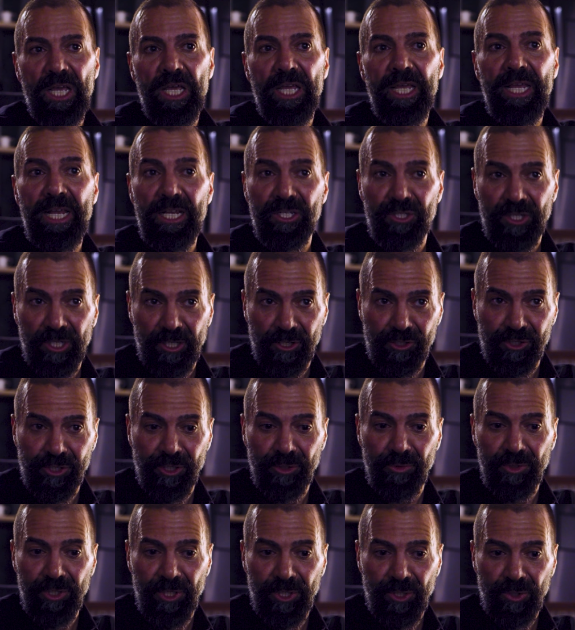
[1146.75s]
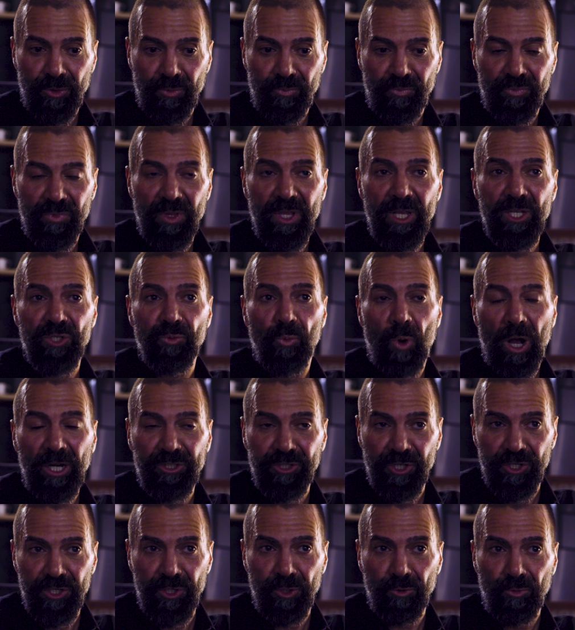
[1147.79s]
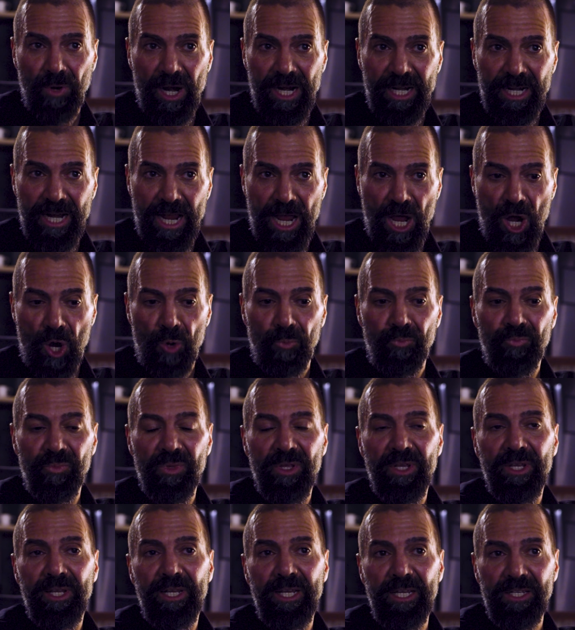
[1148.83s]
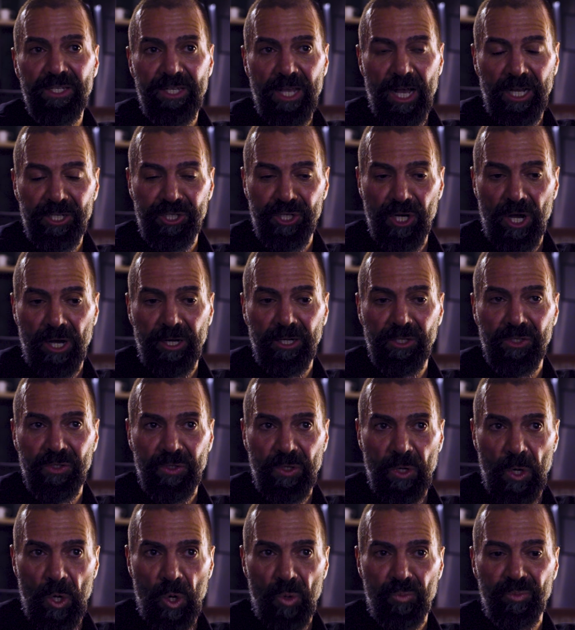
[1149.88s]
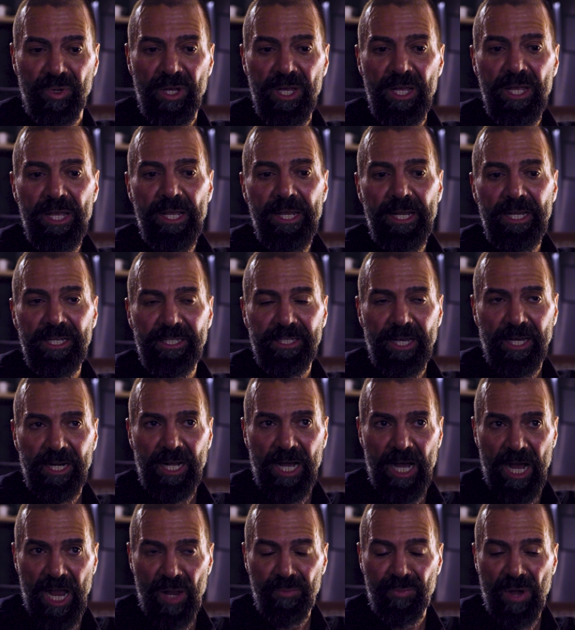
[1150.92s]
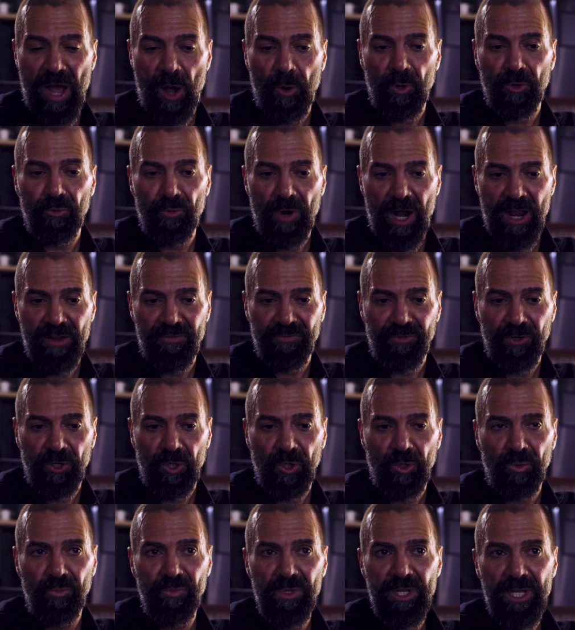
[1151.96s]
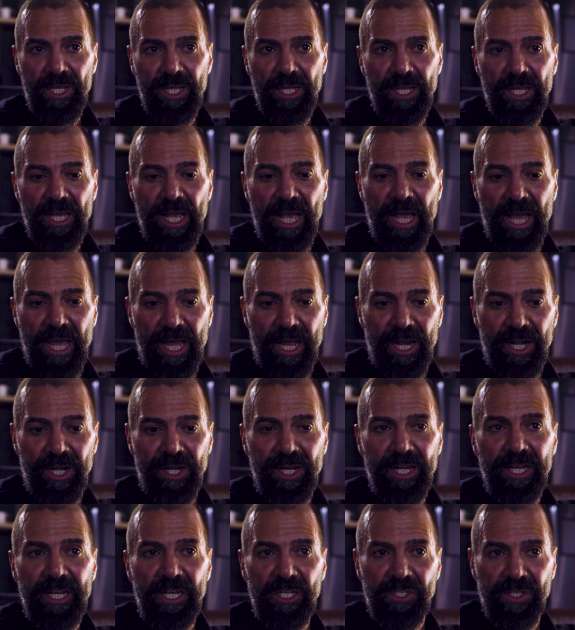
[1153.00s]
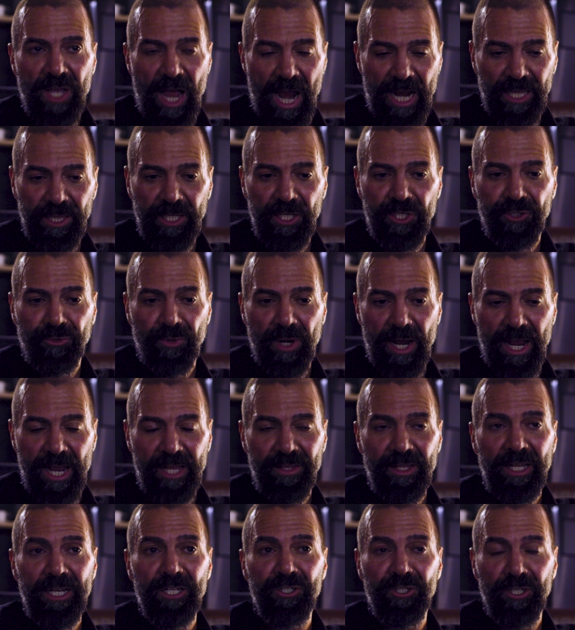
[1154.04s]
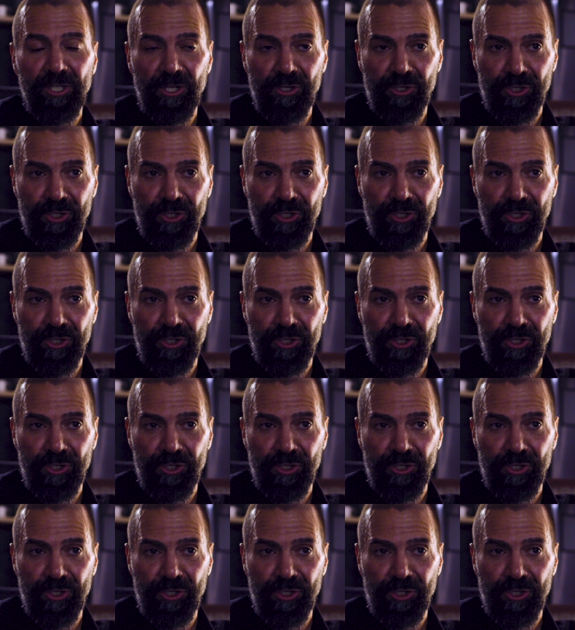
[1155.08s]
he's gonna shoot you. He's watching you right now, he's got you on a scope, he's got a high-powered rifle, and he's highly trained, and he's gonna